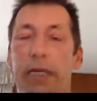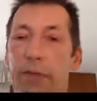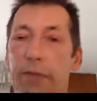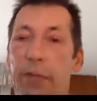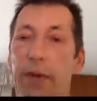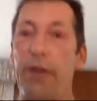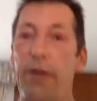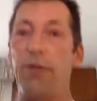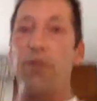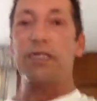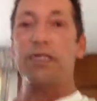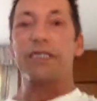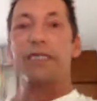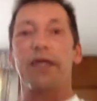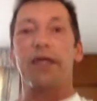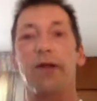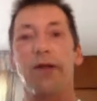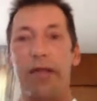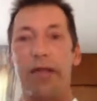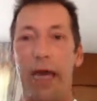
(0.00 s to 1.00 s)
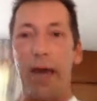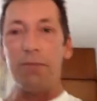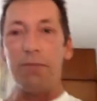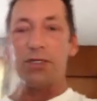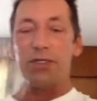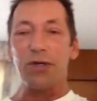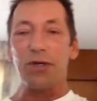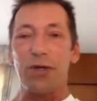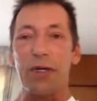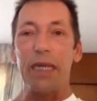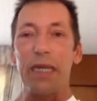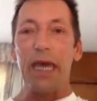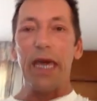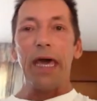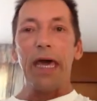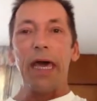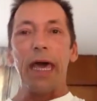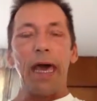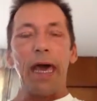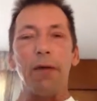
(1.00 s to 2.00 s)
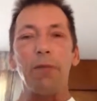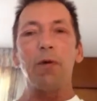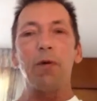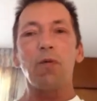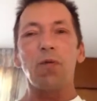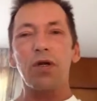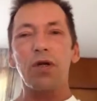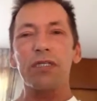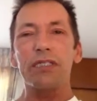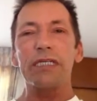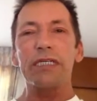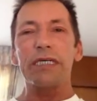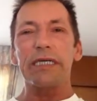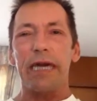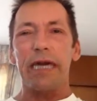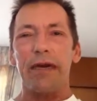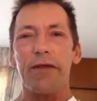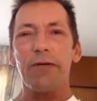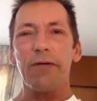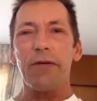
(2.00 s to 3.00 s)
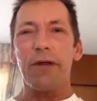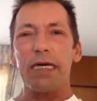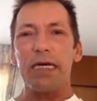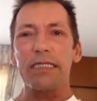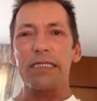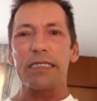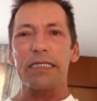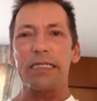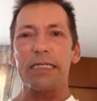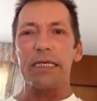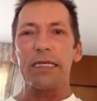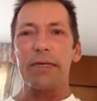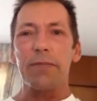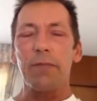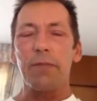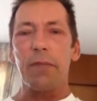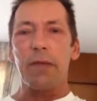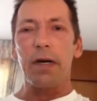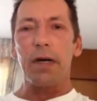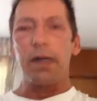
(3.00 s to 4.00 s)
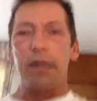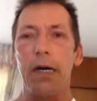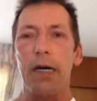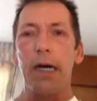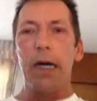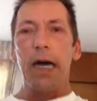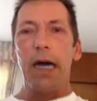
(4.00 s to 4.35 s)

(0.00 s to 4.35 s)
eBay, we sell on Amazon, and we work together as a team, uh,